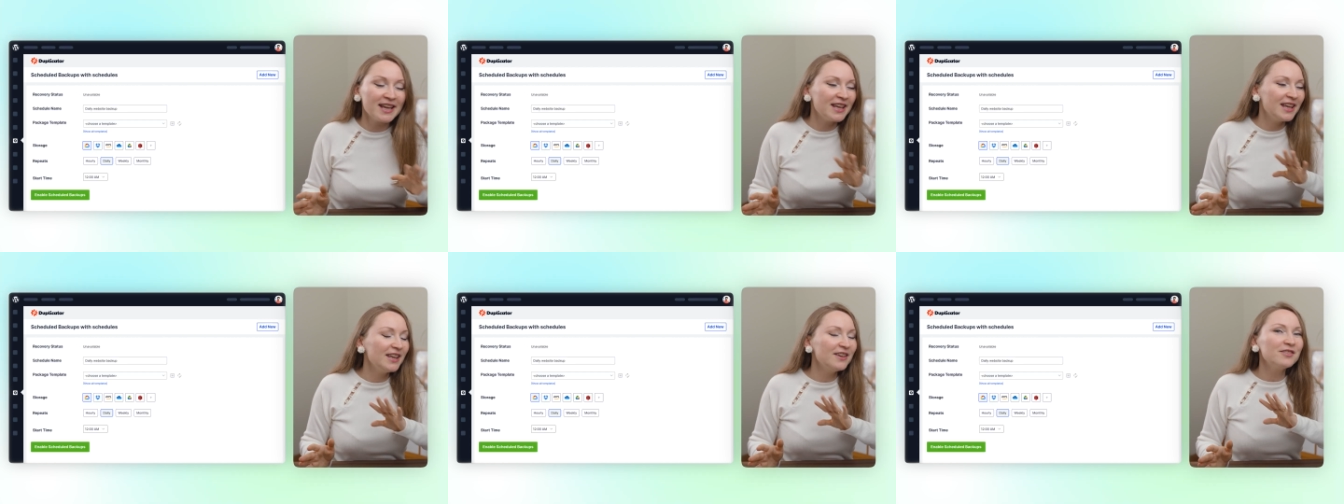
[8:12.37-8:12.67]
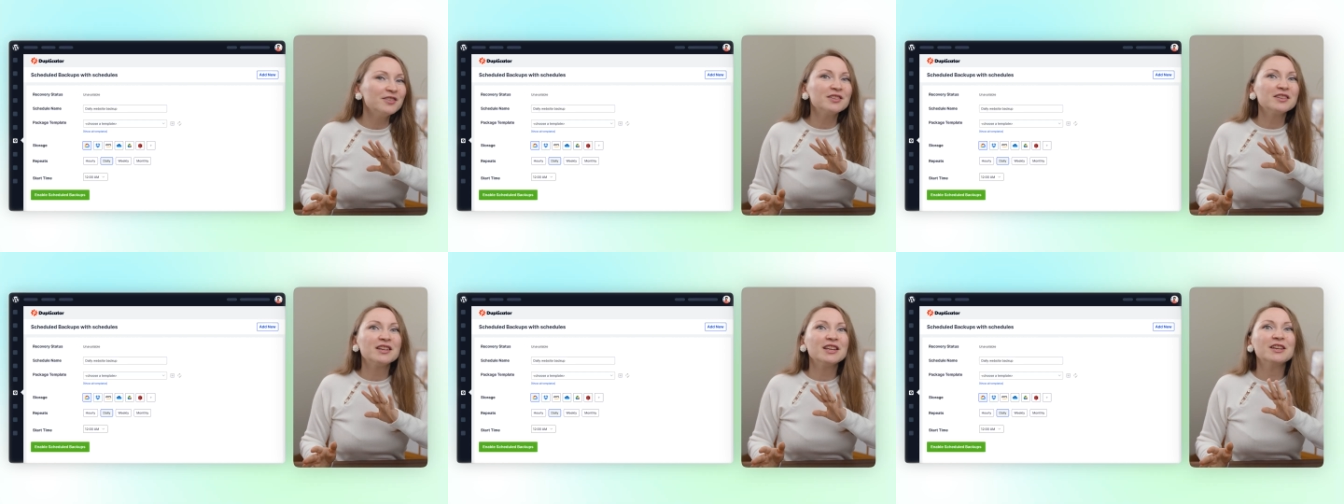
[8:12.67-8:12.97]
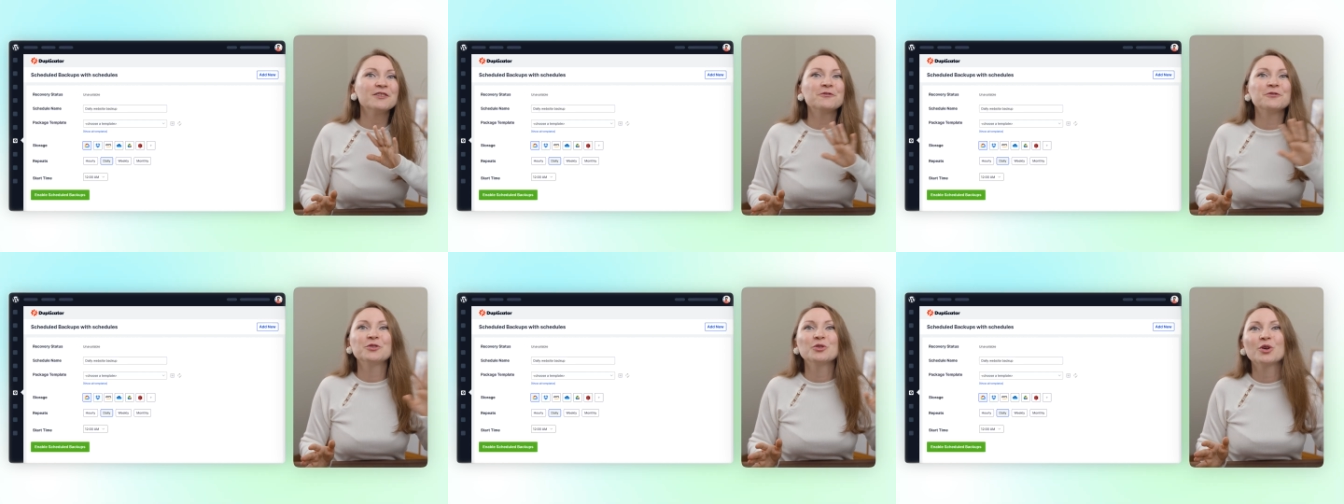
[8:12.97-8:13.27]
Even
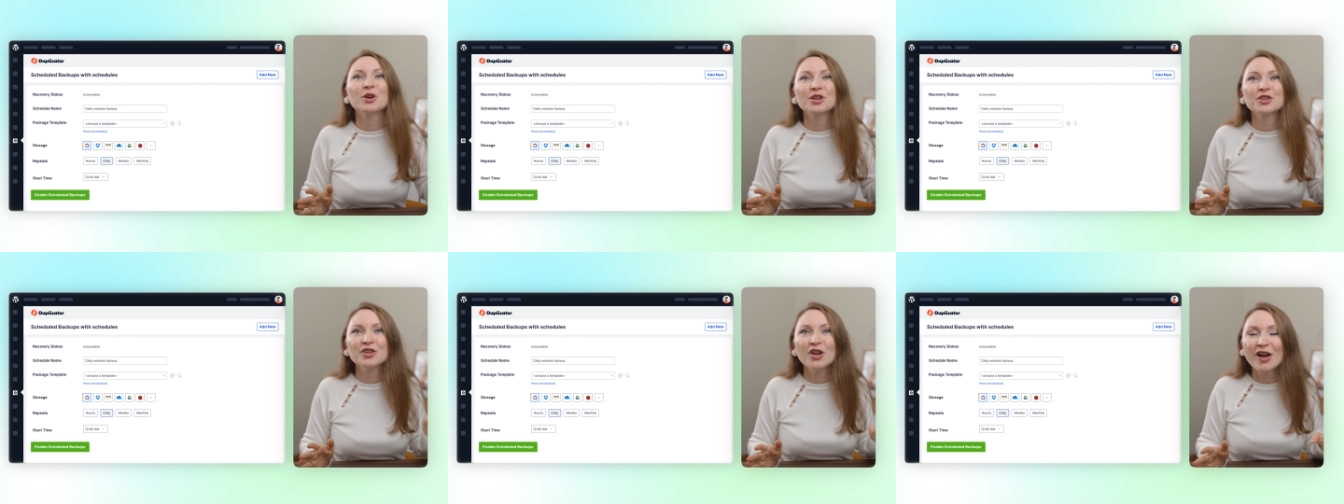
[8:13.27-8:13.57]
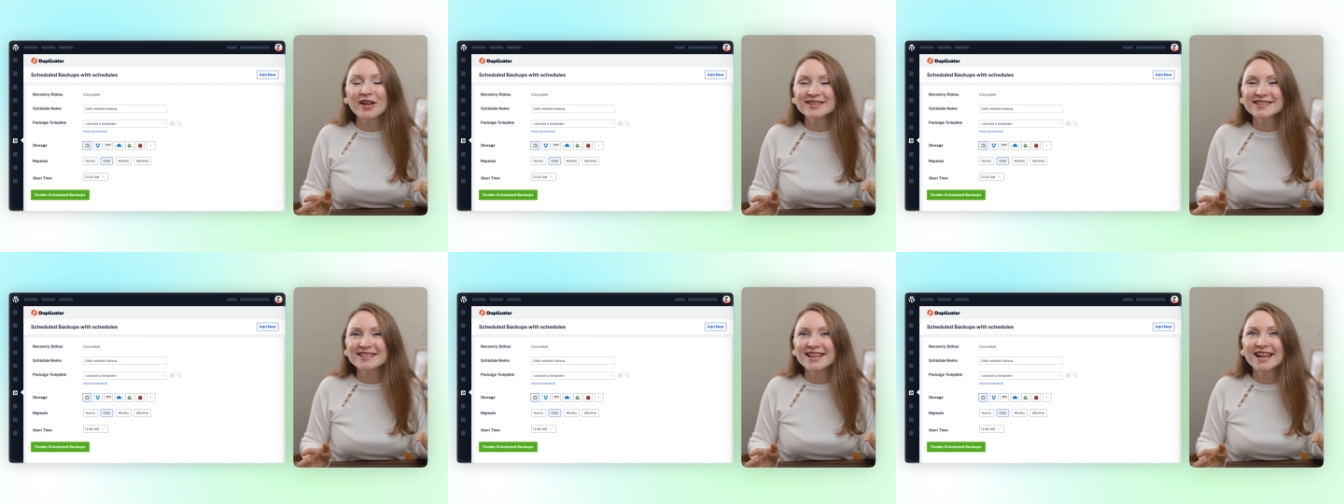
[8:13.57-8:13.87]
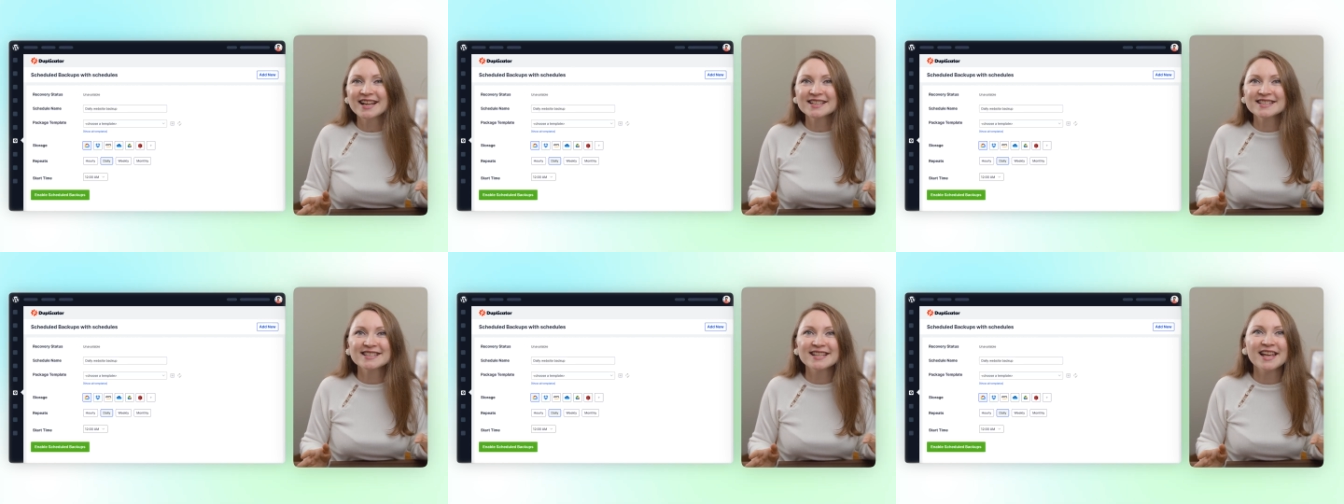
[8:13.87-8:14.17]
if you're not
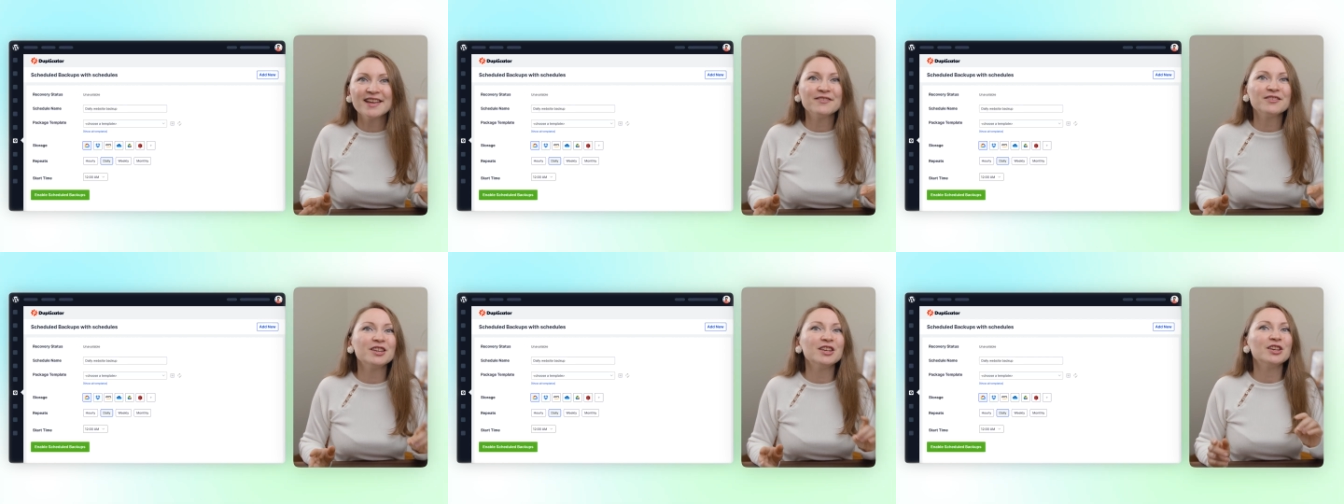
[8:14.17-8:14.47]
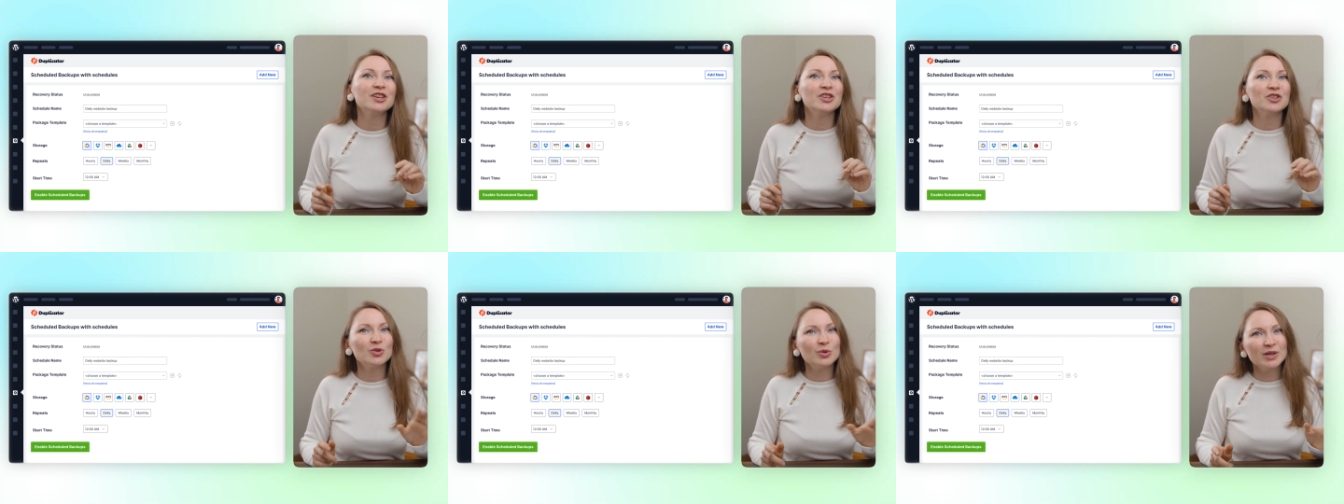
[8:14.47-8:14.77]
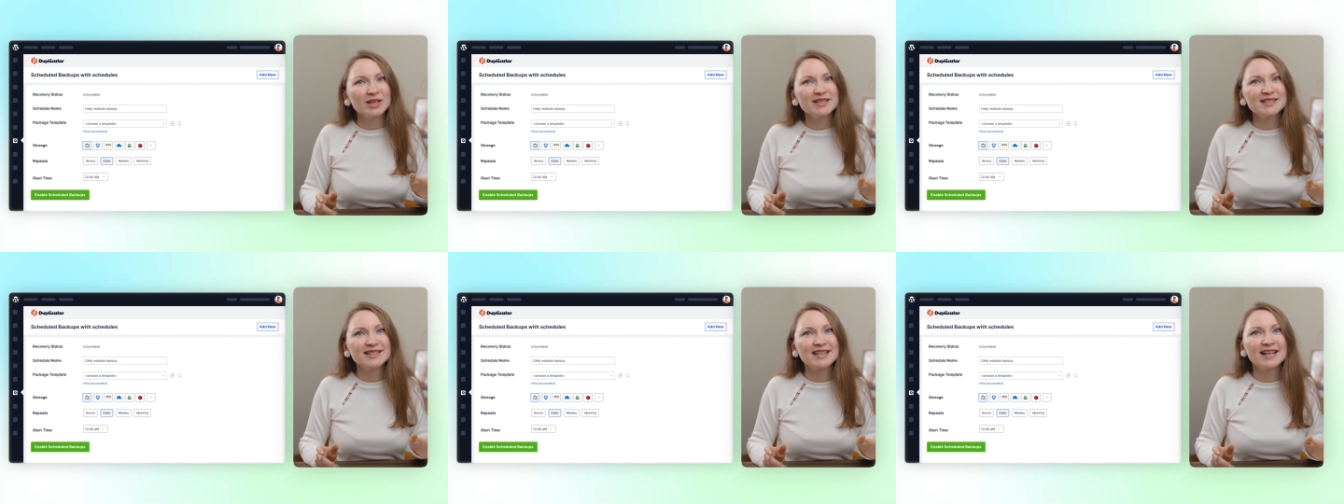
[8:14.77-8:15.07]
tech savvy, you
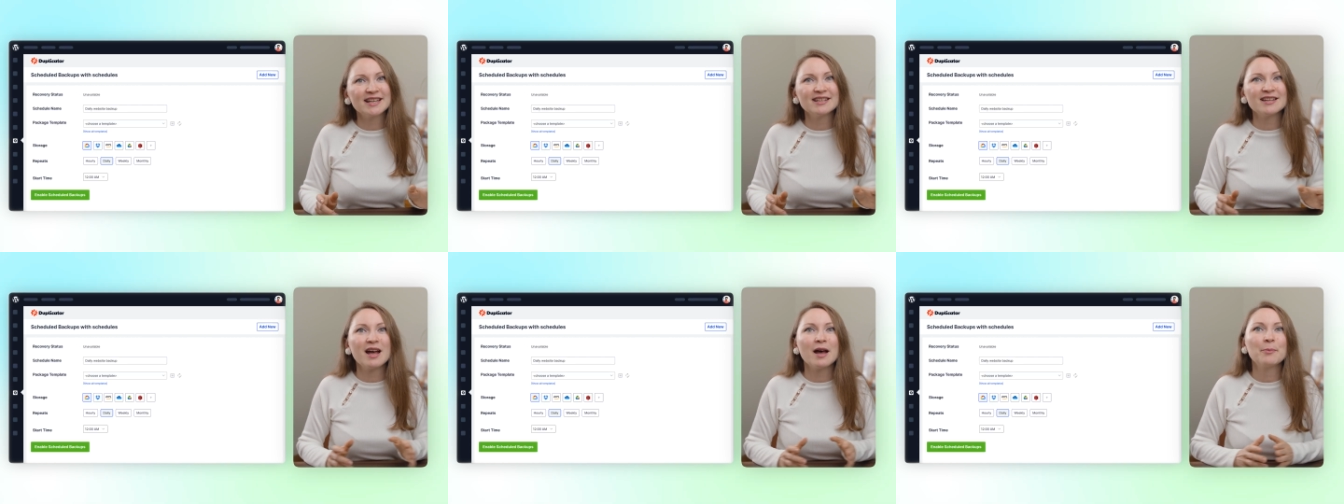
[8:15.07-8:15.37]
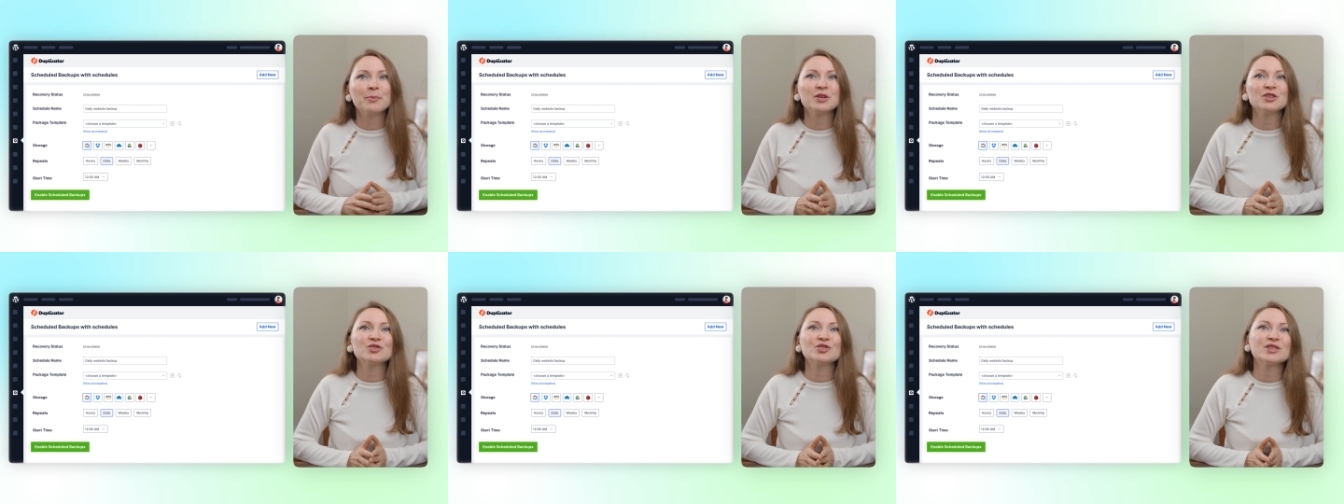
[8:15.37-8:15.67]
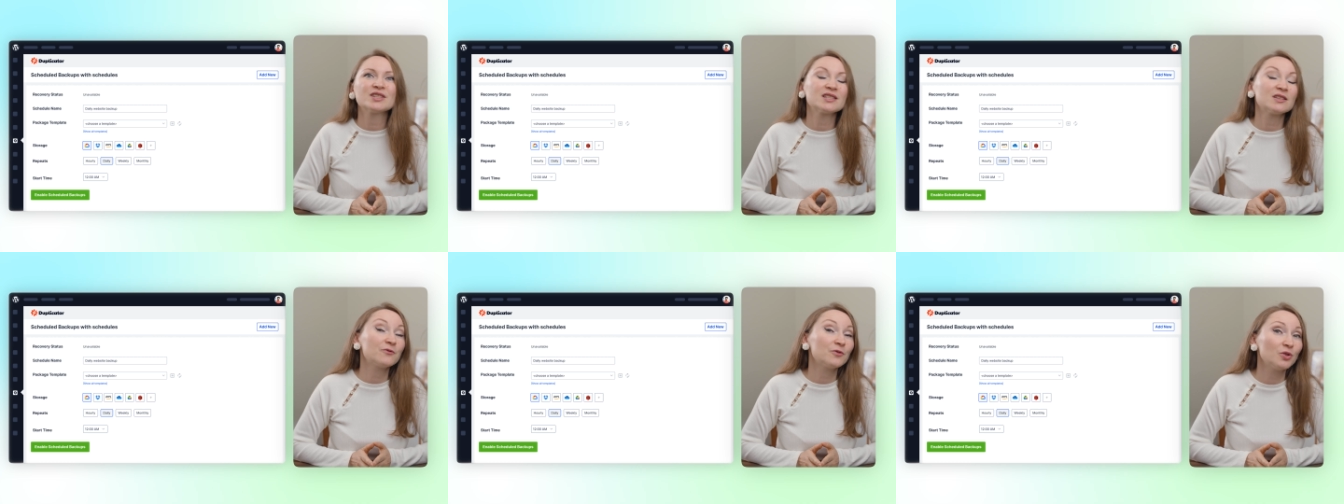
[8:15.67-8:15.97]
can set it up in
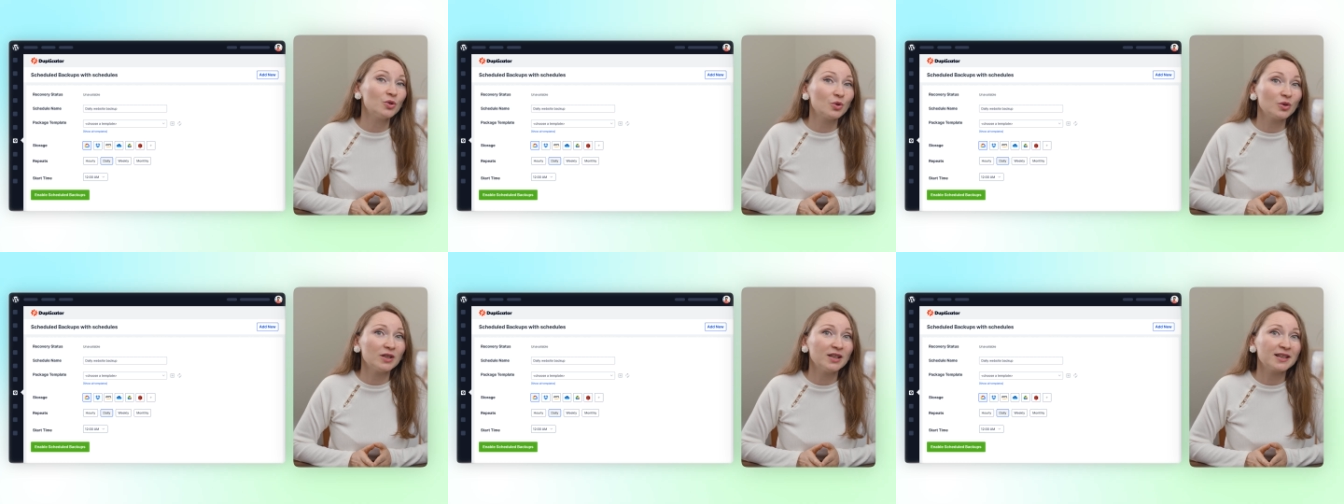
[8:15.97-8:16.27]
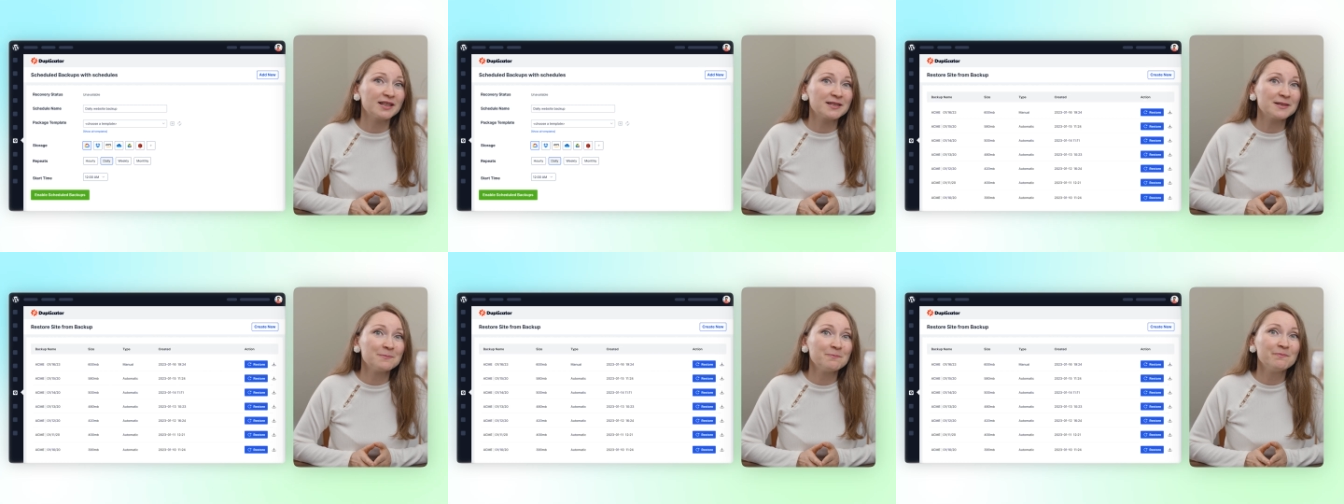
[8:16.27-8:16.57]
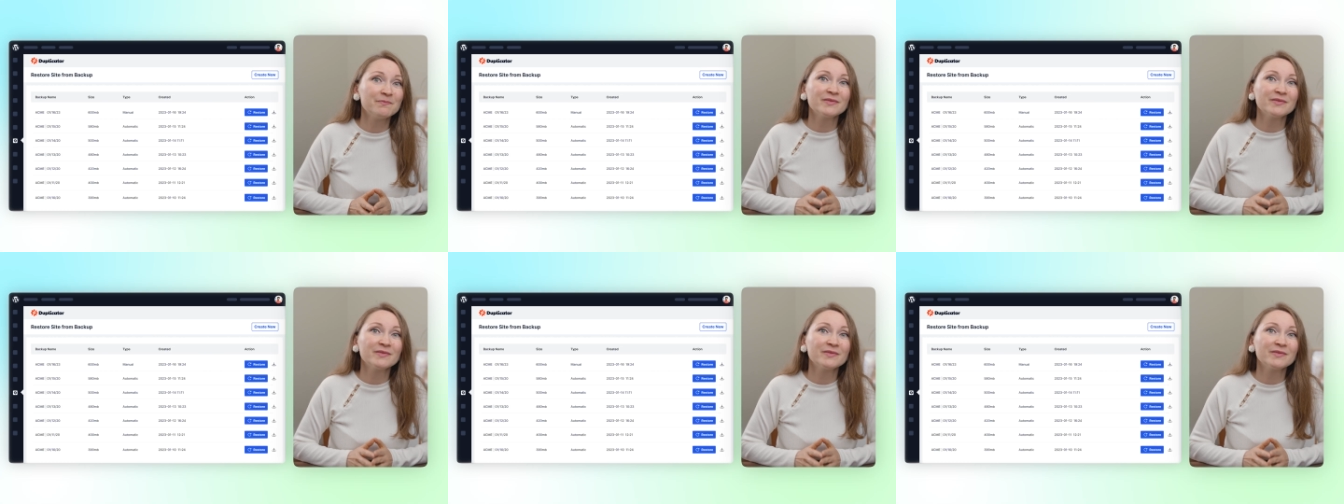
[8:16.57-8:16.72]
just a few clicks.